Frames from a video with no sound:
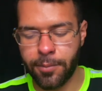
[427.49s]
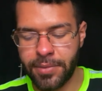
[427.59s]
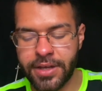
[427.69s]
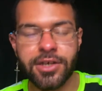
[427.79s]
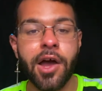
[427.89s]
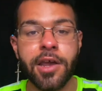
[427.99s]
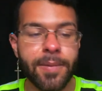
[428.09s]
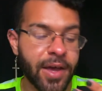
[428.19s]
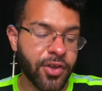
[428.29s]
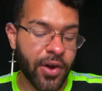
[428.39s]
me talking
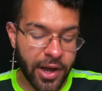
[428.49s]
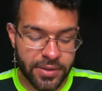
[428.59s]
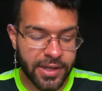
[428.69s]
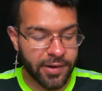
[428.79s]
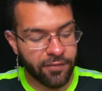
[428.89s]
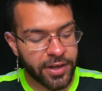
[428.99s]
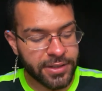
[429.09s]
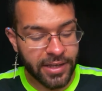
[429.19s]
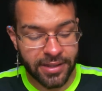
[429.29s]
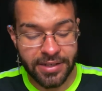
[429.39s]
about your outside
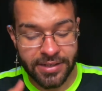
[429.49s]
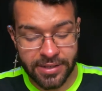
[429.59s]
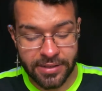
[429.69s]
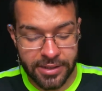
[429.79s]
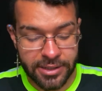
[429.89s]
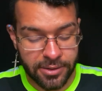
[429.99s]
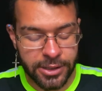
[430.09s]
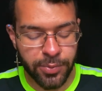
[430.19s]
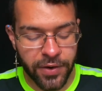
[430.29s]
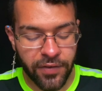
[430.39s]
events, at least in this
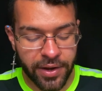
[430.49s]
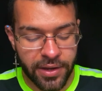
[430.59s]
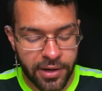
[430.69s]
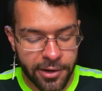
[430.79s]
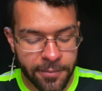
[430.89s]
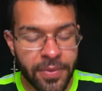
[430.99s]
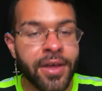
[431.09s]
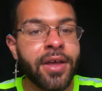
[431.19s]
spread right here,